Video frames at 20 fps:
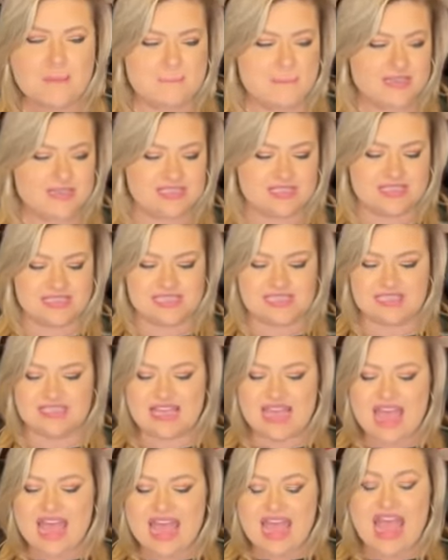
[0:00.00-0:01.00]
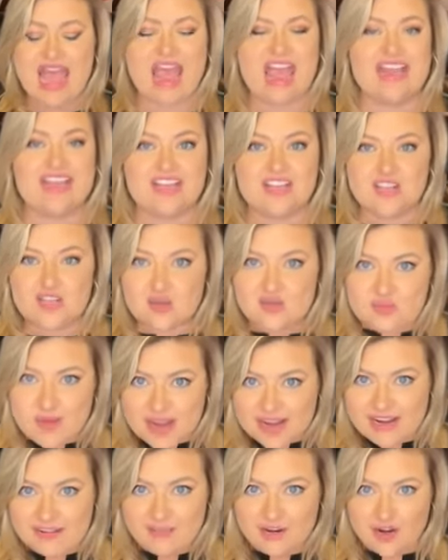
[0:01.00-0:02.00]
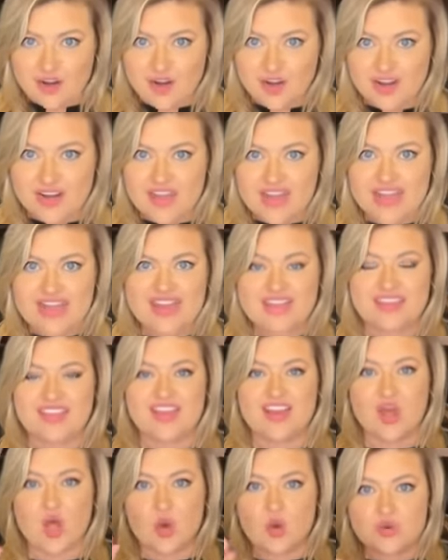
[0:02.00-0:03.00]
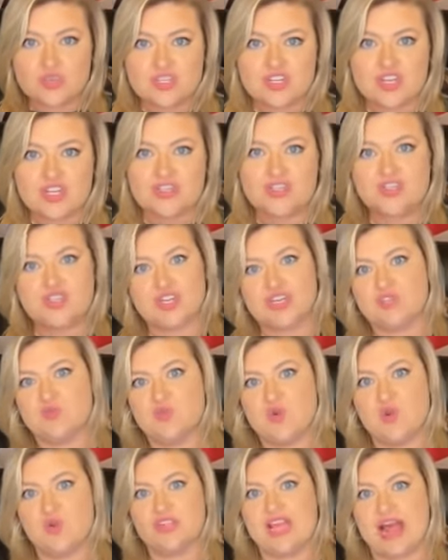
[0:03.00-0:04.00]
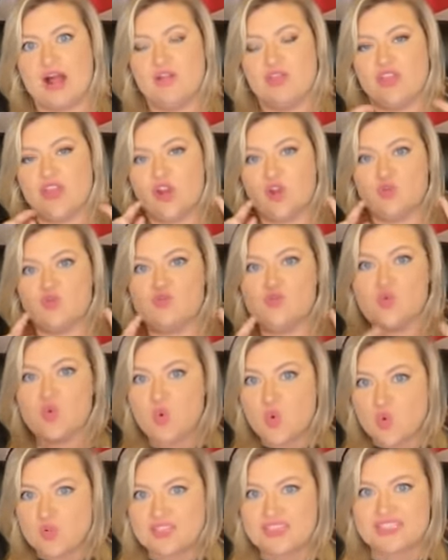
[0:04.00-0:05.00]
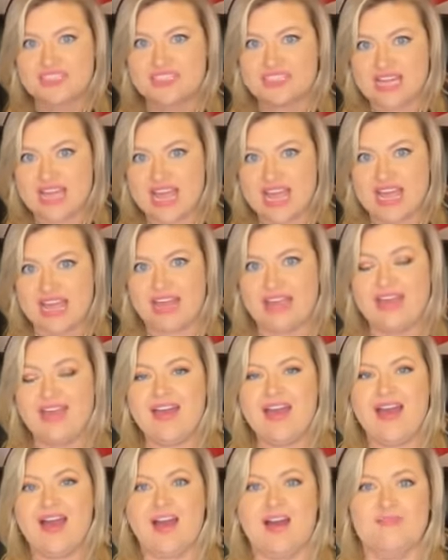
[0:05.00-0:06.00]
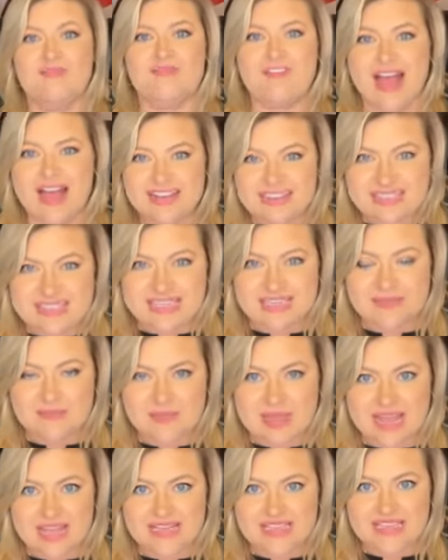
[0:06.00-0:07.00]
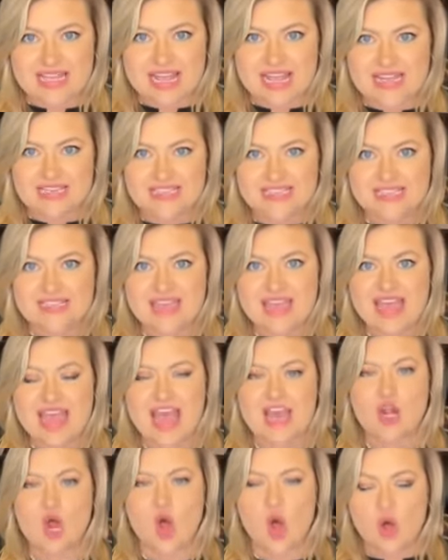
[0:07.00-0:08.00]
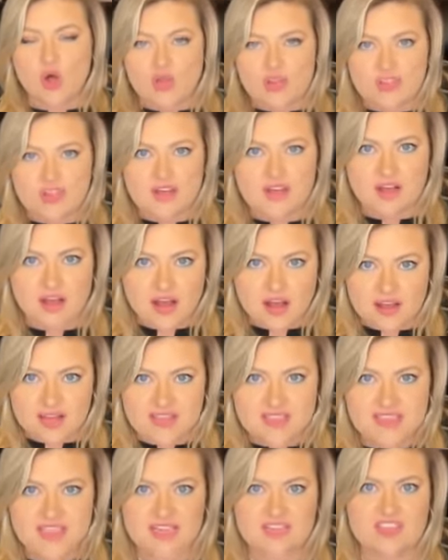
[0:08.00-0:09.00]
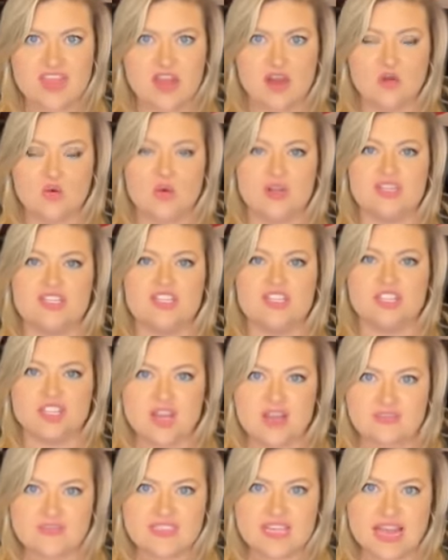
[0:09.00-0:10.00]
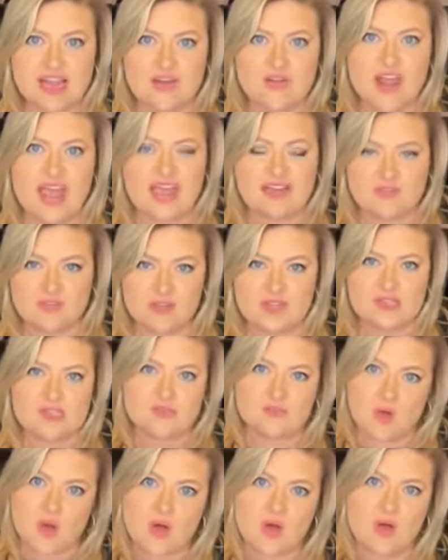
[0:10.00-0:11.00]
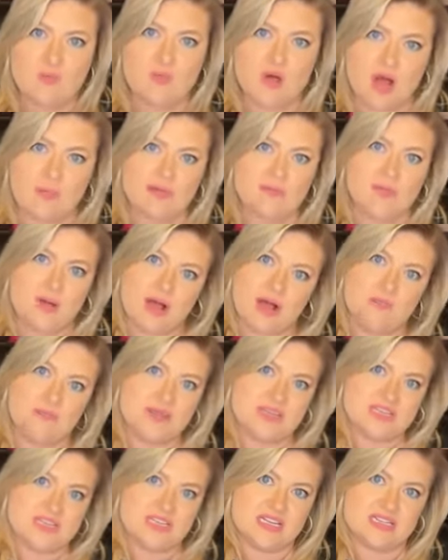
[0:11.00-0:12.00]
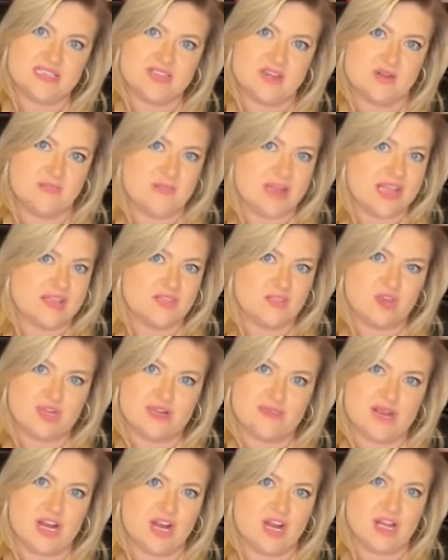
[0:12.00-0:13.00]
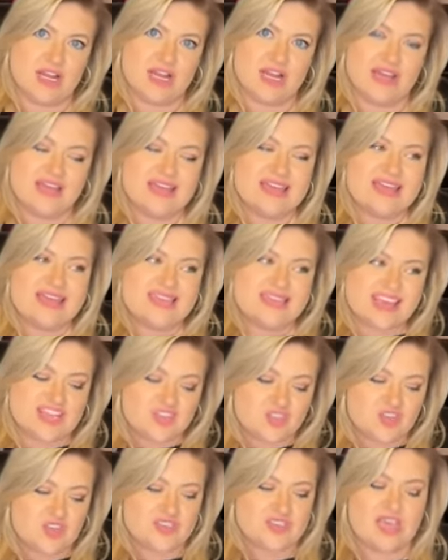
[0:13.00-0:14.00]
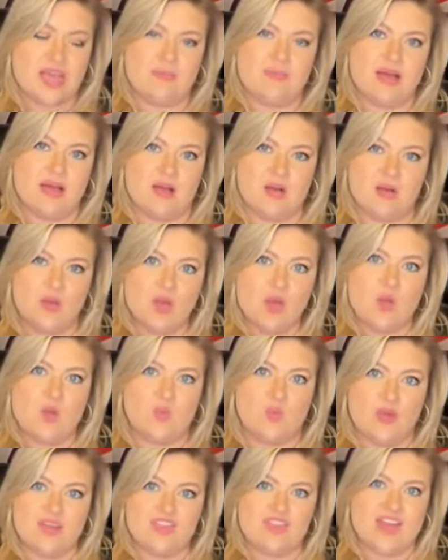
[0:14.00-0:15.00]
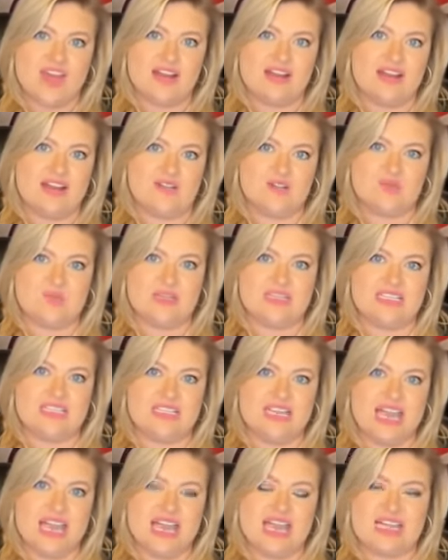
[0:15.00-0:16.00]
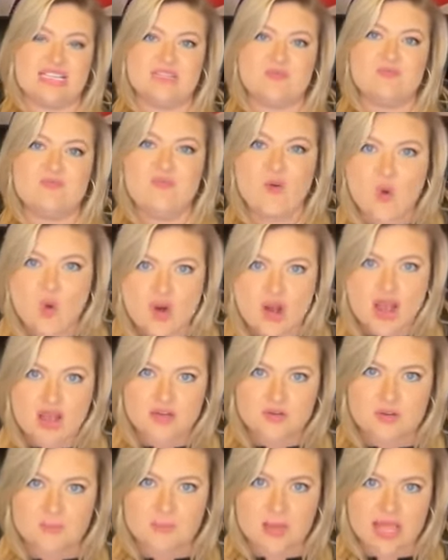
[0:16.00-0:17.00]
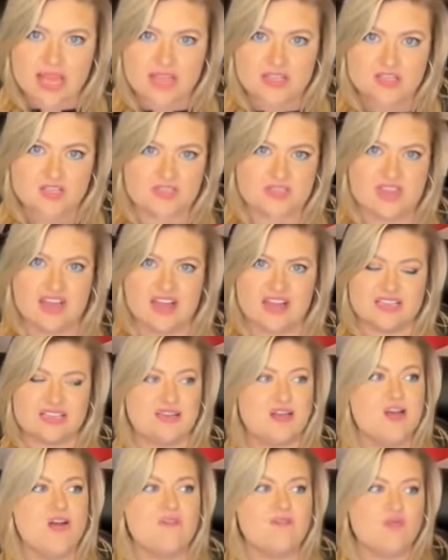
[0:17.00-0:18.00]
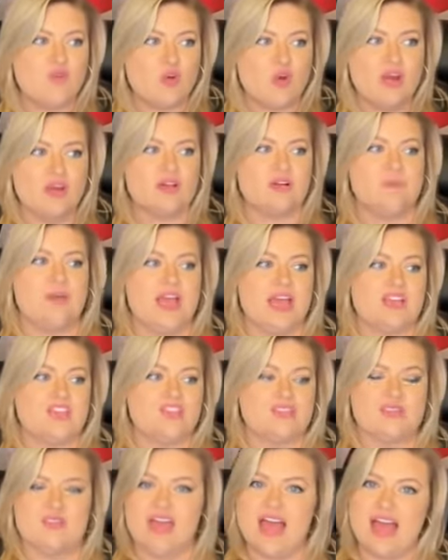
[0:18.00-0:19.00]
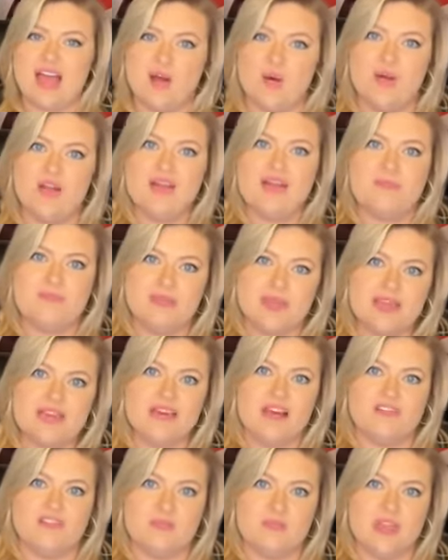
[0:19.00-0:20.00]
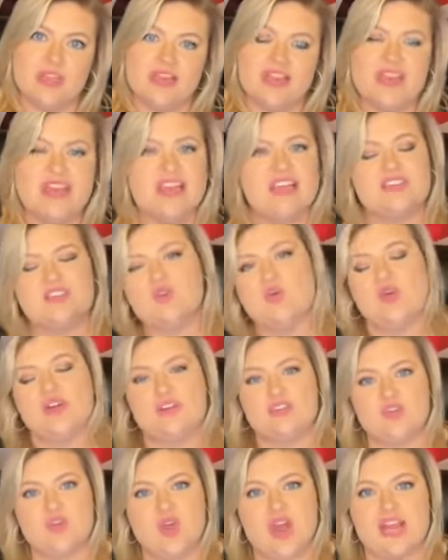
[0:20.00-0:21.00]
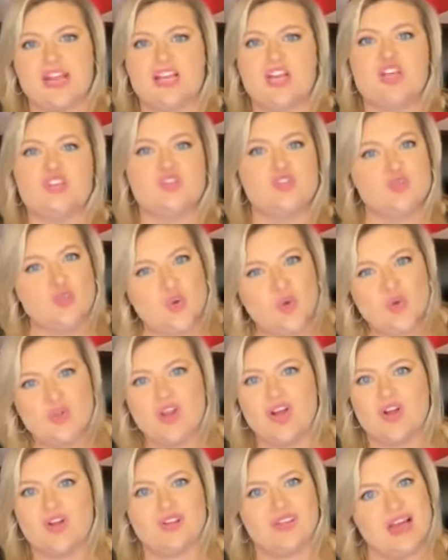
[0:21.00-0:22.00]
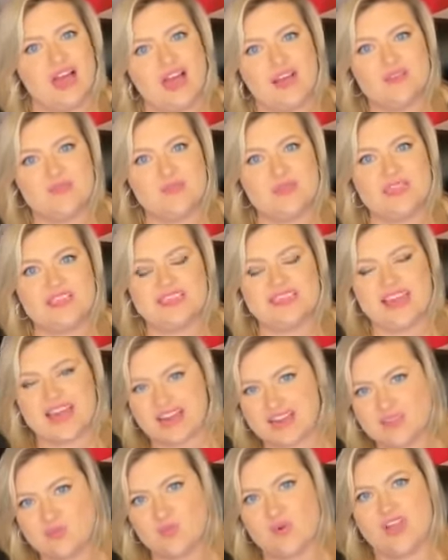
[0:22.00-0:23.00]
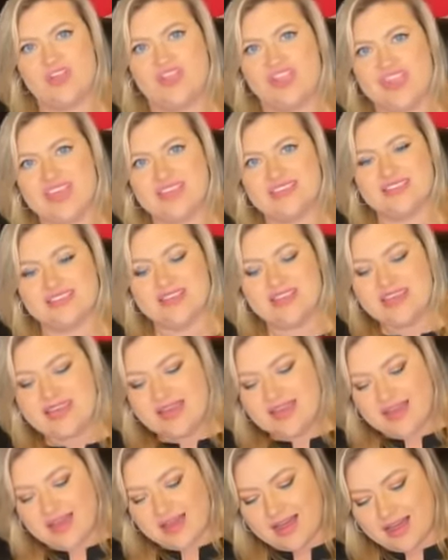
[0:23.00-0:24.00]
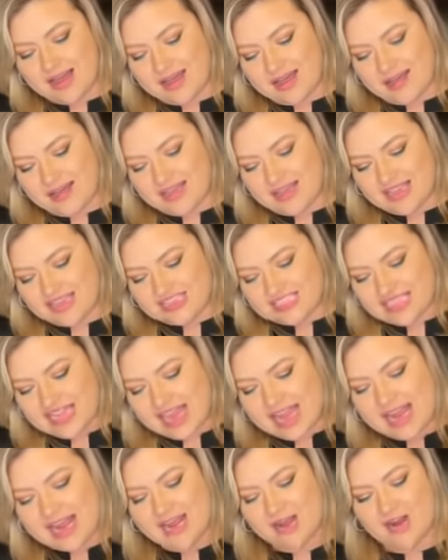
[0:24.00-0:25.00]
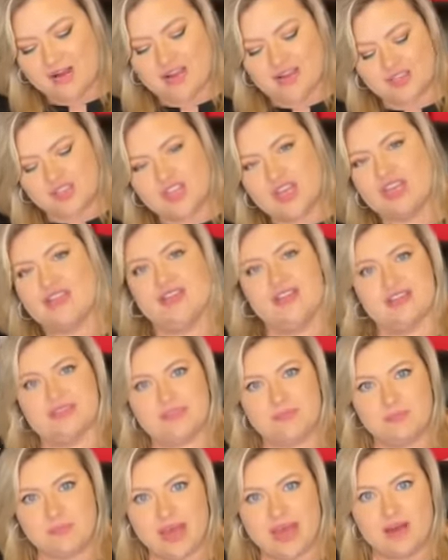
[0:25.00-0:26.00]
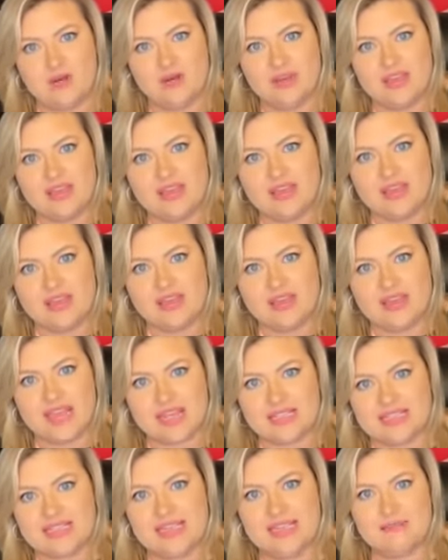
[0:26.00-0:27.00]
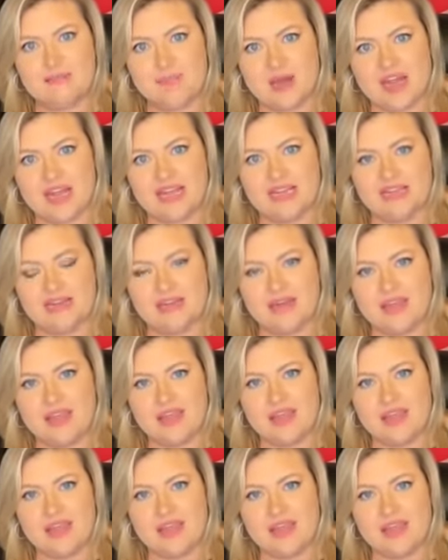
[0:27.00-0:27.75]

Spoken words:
businesses. And you might have heard that OSHA just rolled out their rule today of vaccine mandates and all the costs that they are going to shove down every small mom and pop business on Main Street America. They just came out with that announcement today. It's 400 pages, guys. 400 pages of how big government is going to try to control our lives, because that is what this entire agenda is about. Nancy and Biden,